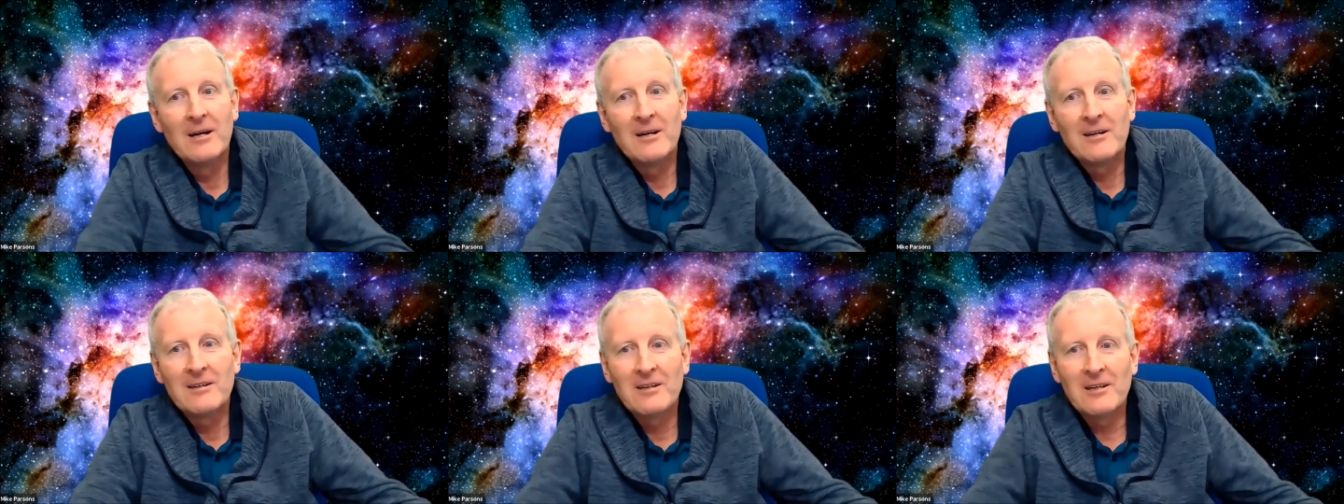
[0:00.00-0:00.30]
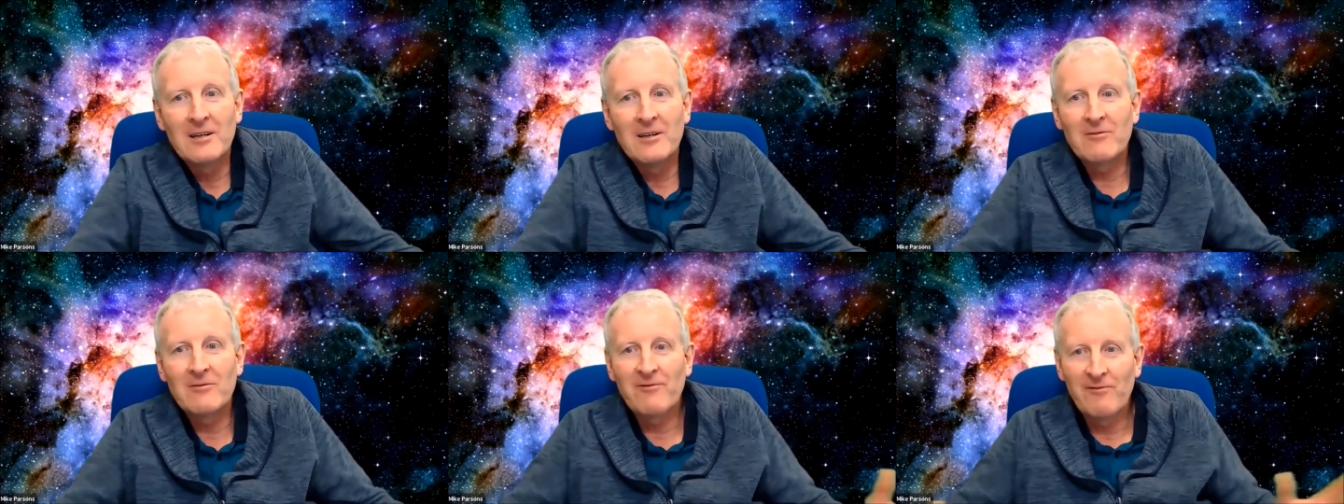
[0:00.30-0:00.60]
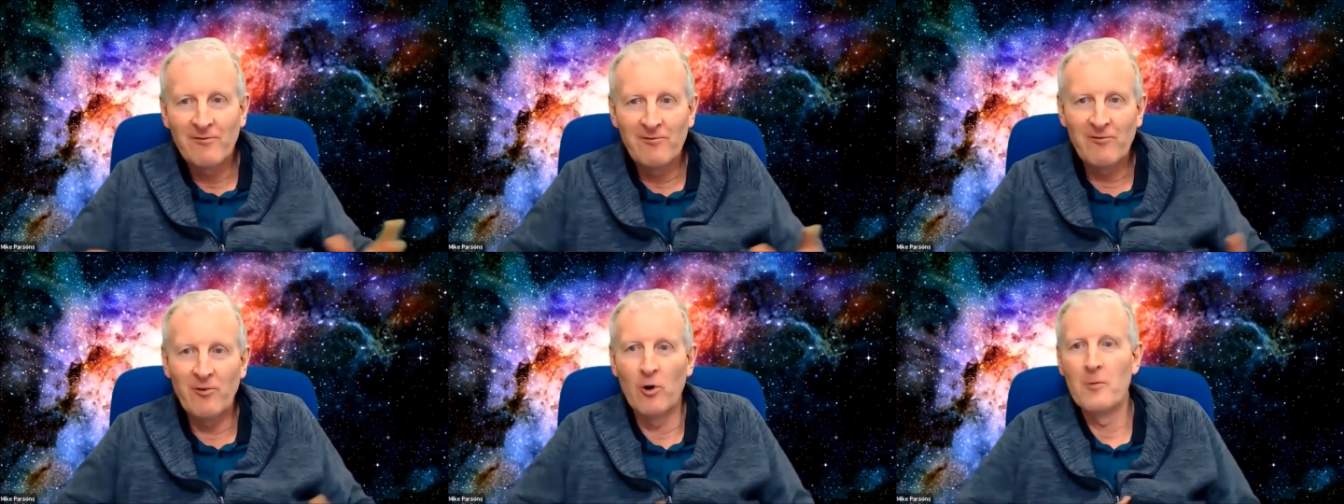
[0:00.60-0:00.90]
you know,
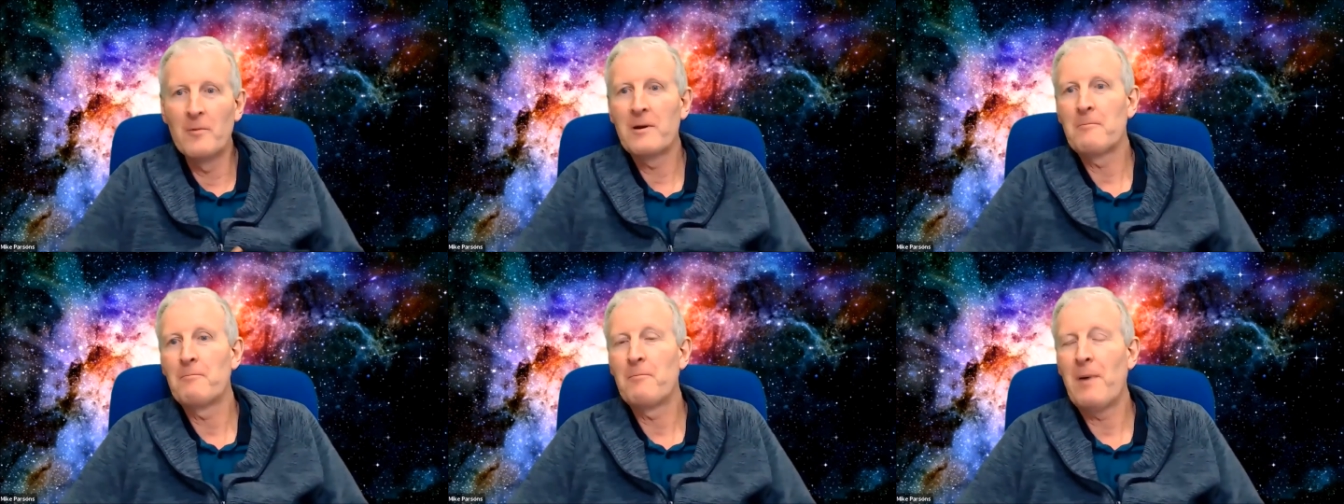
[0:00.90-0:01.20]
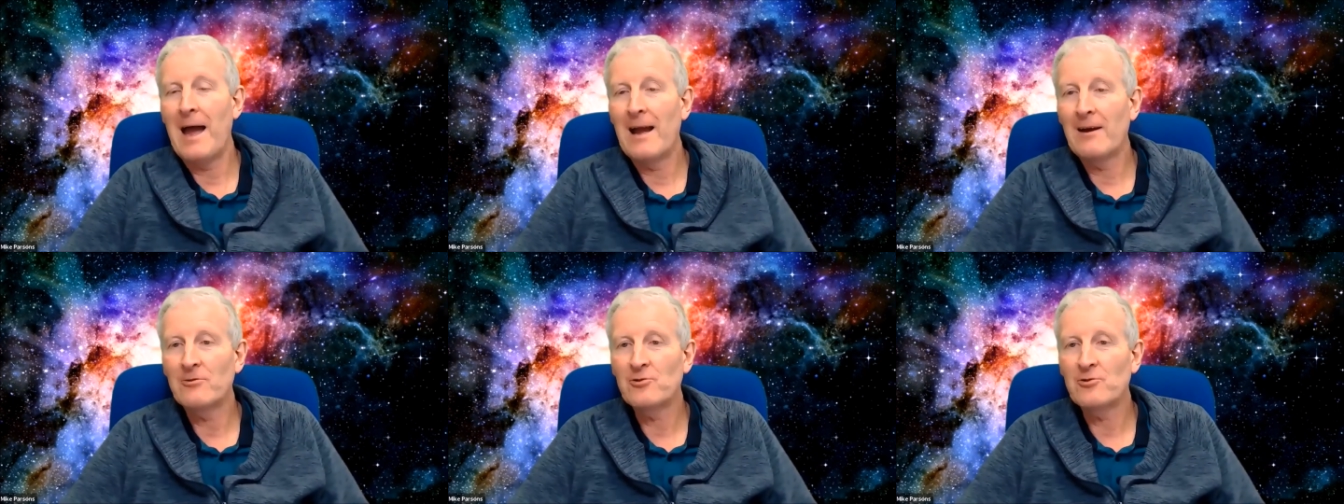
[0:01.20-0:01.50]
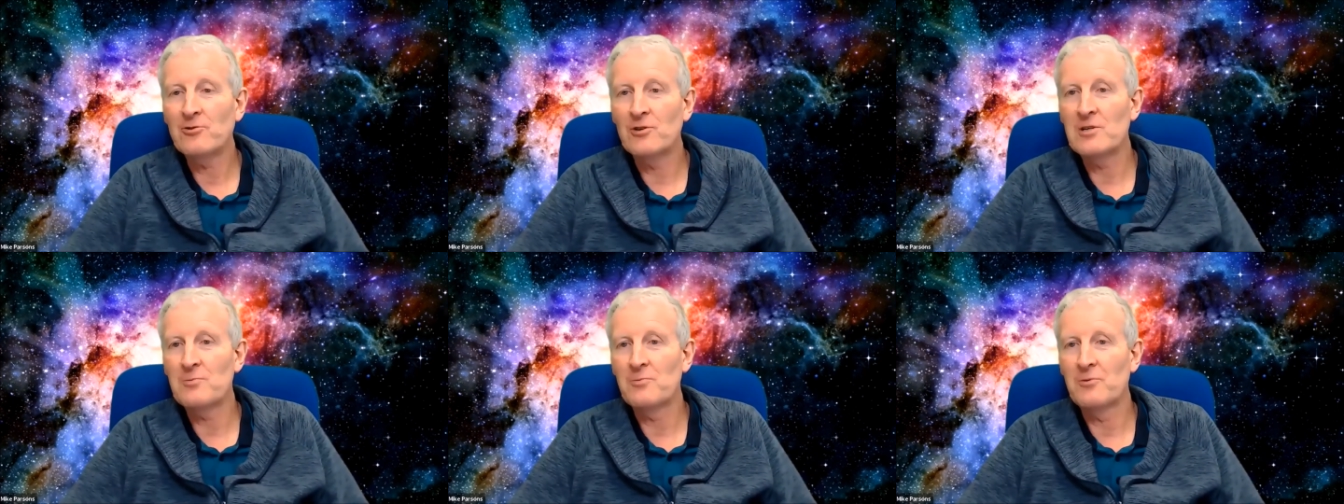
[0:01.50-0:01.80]
forming
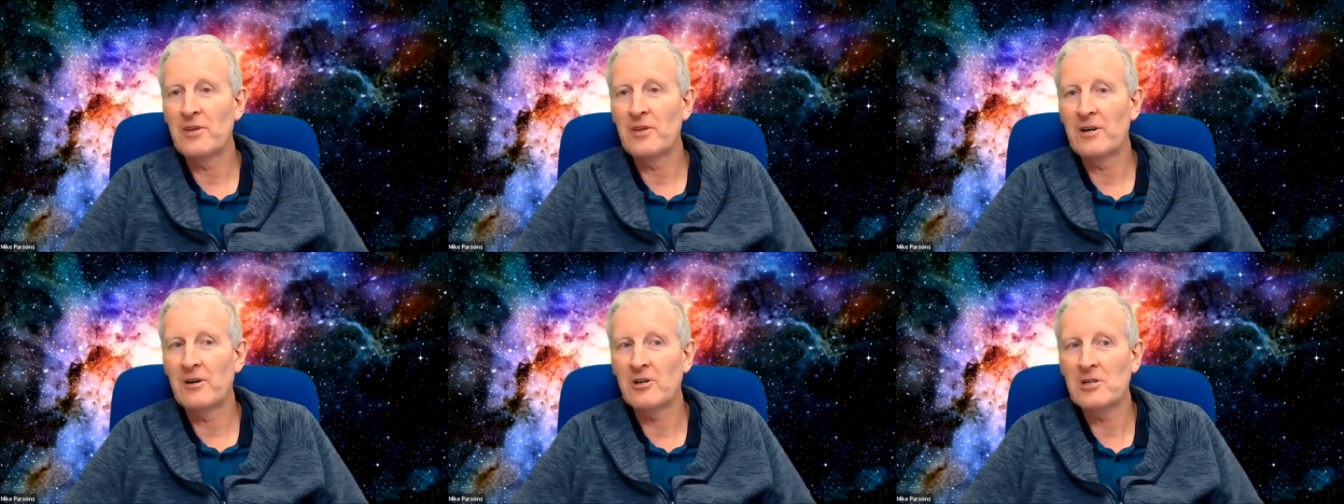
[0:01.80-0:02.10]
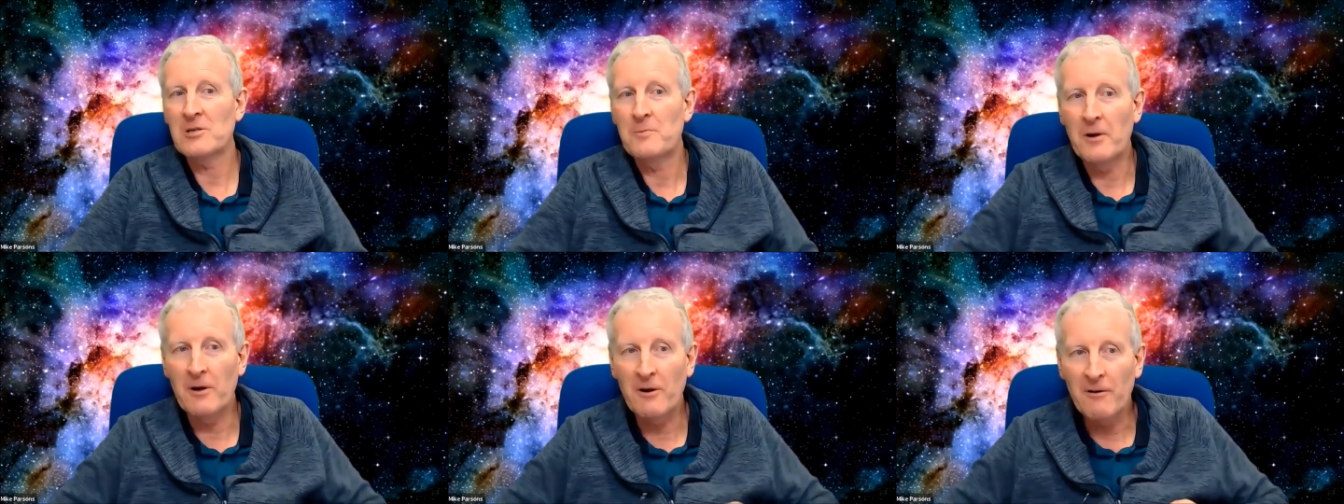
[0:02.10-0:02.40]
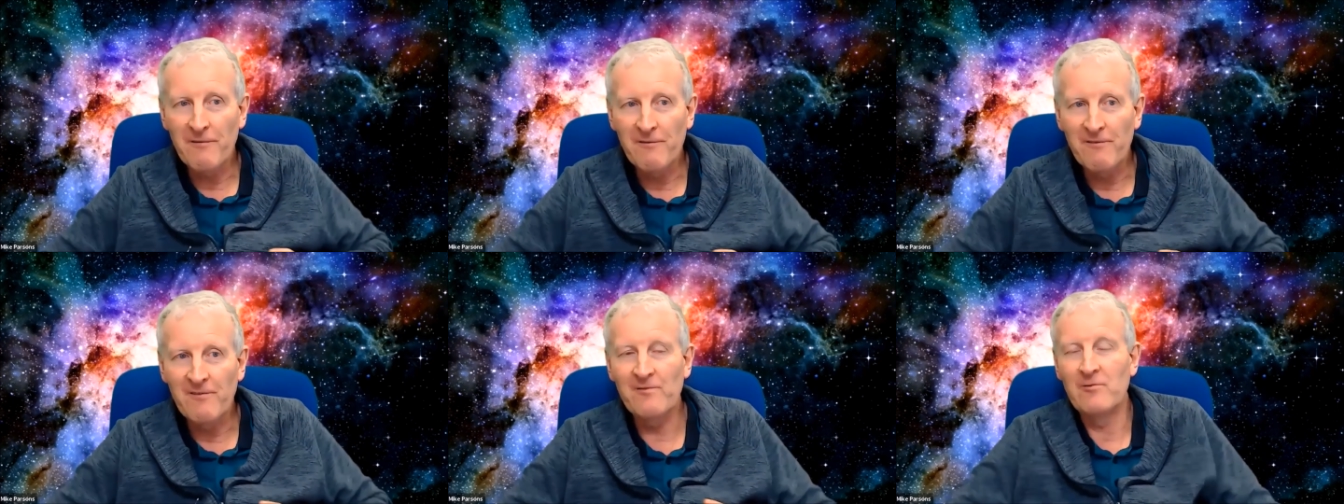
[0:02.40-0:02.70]
boundaries within our spirit,